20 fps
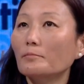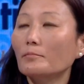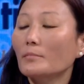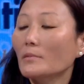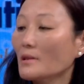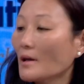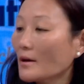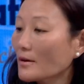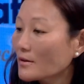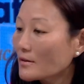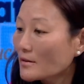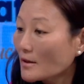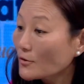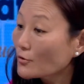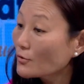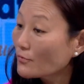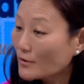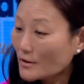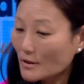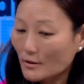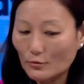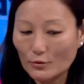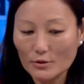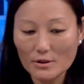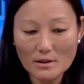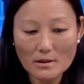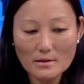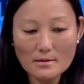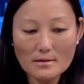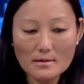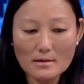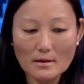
Thank you for the questions.